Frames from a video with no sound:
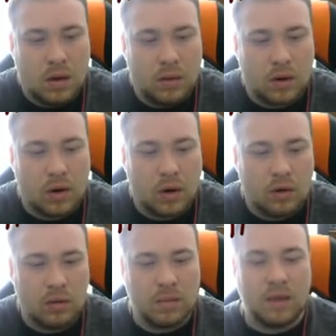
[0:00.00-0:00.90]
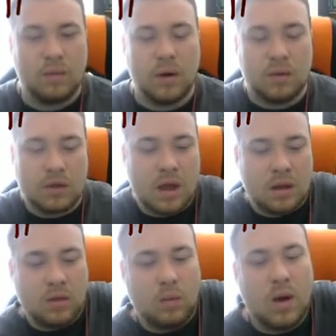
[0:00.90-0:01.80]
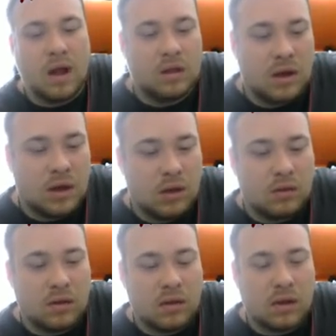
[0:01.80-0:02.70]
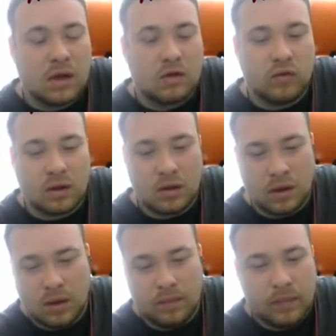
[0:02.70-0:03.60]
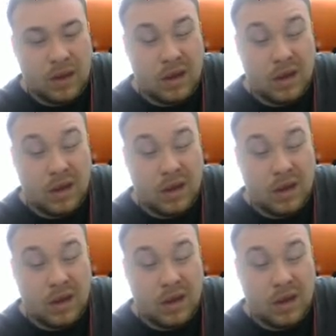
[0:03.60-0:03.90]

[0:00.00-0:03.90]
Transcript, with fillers: No, it occurred to me that when I was talking to Watson, he uses electric type.